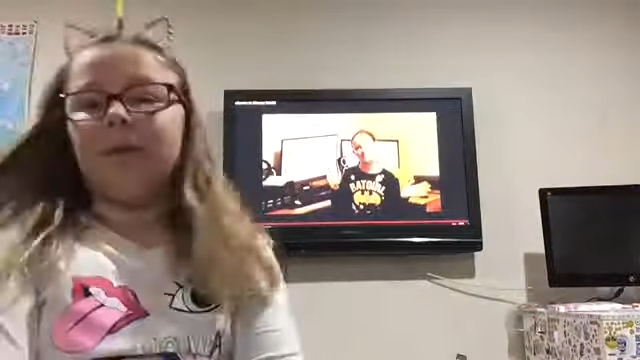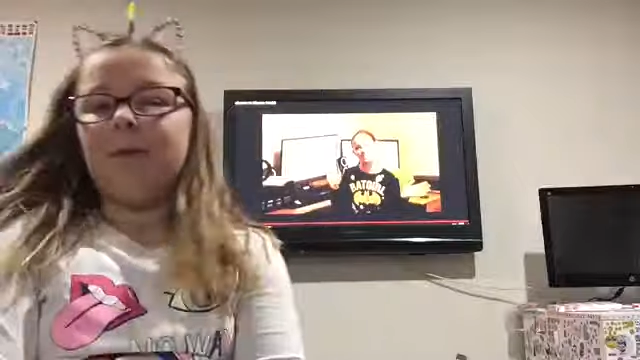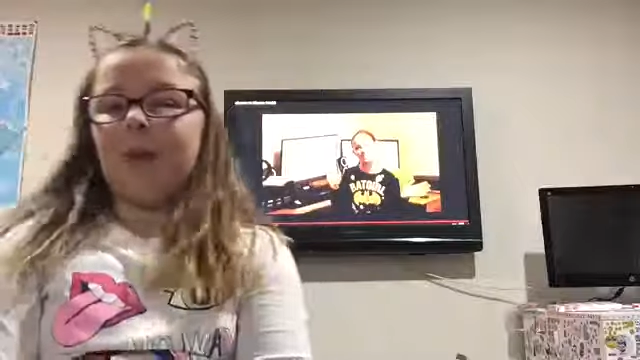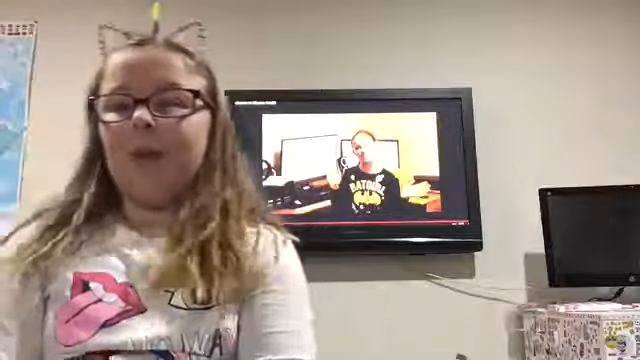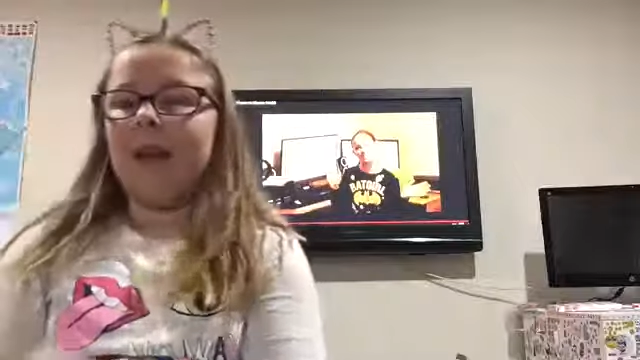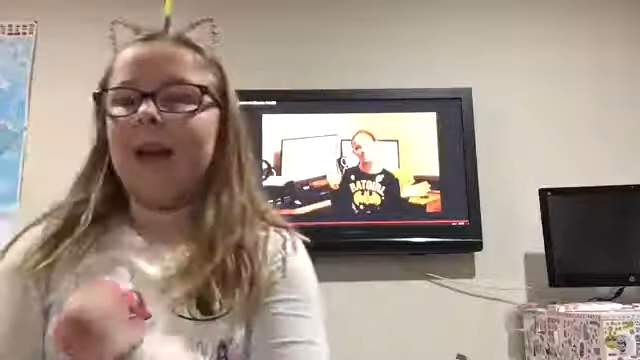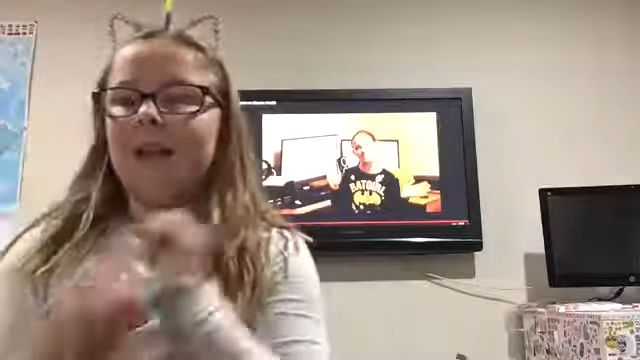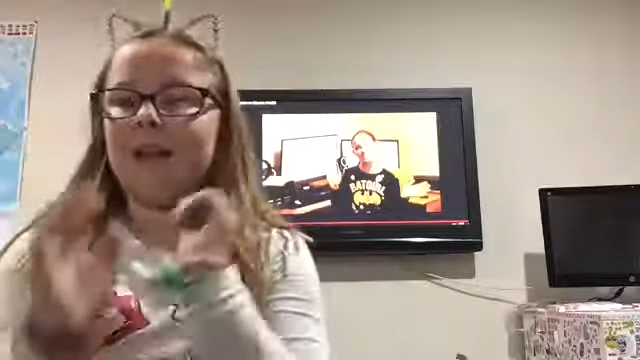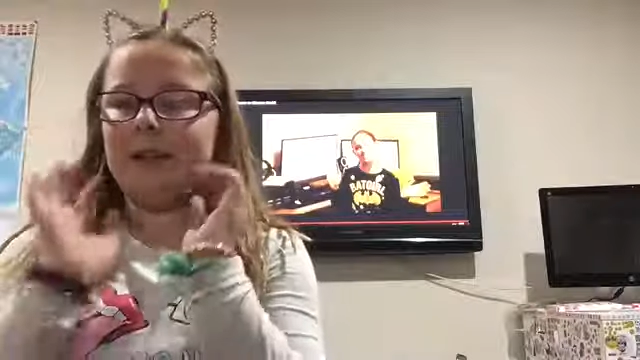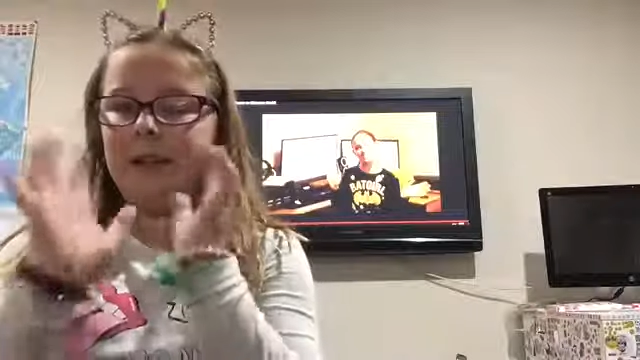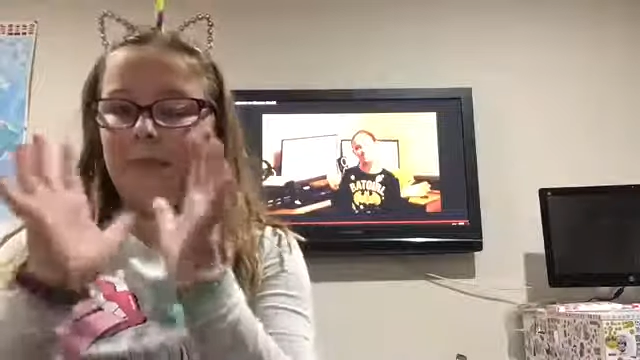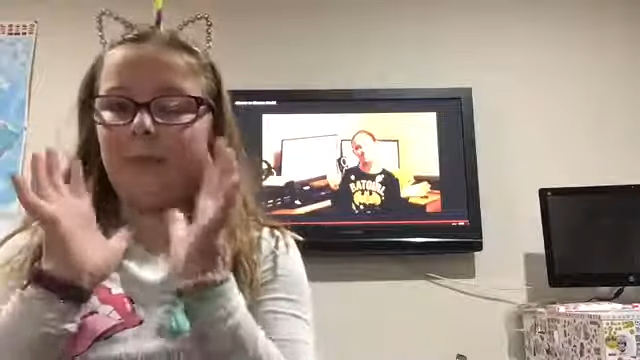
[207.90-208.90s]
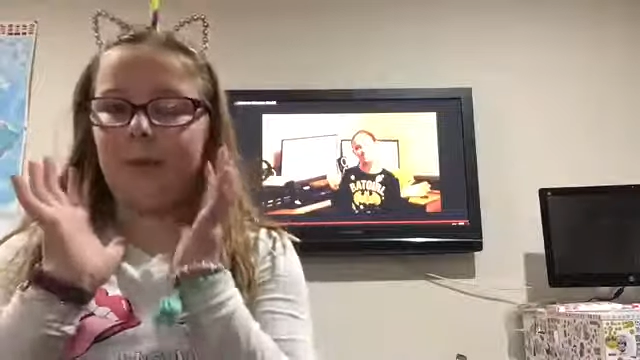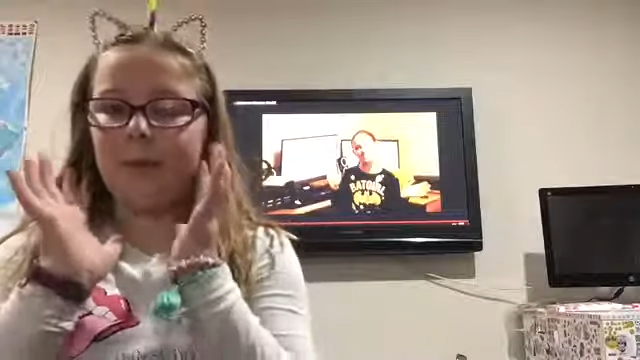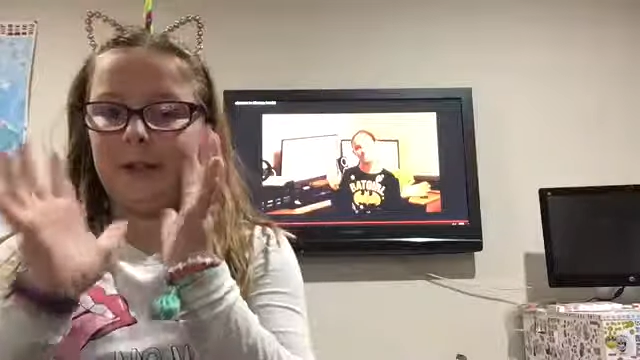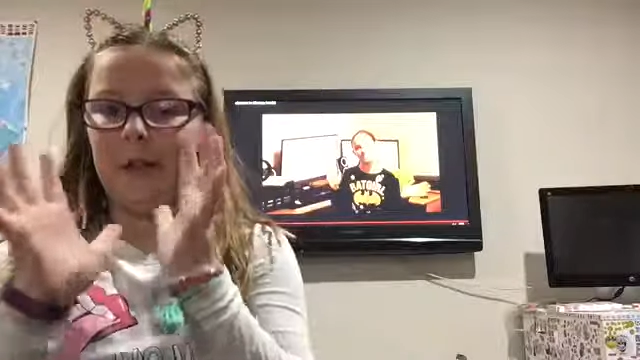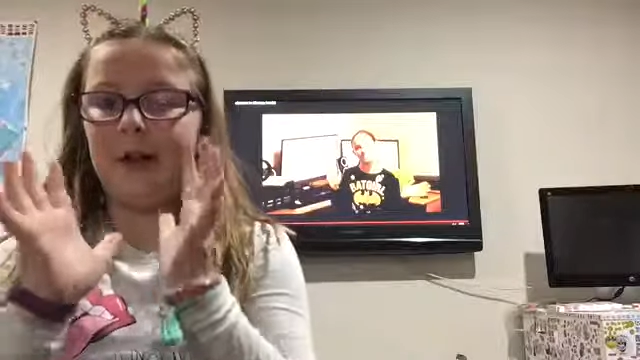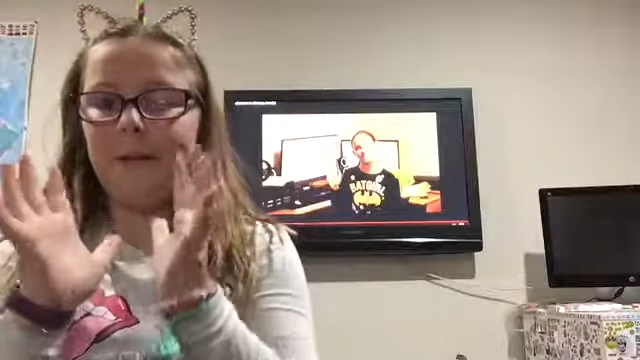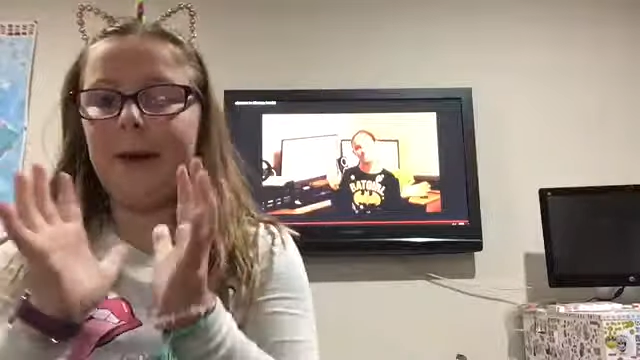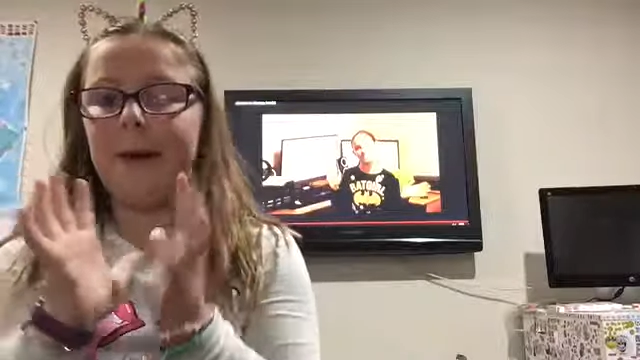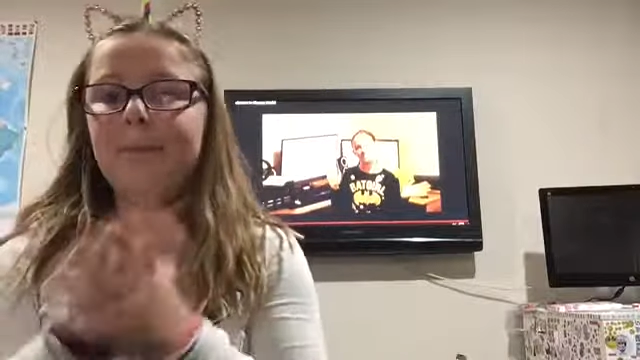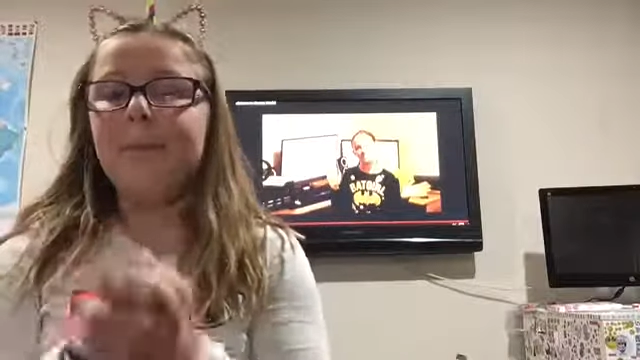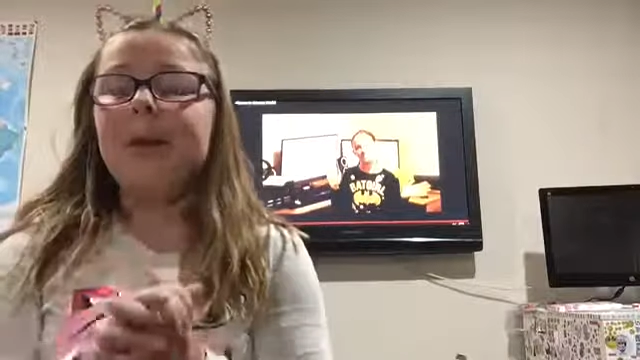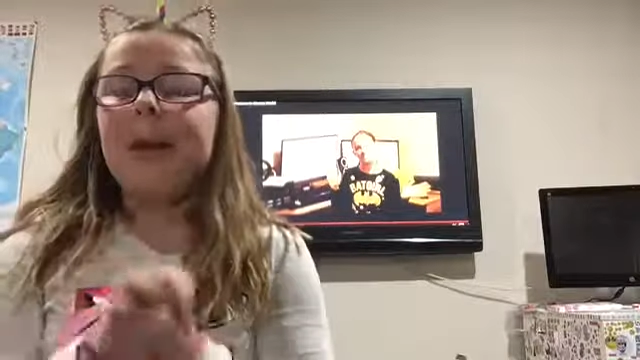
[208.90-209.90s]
even though you can't see from this iPad.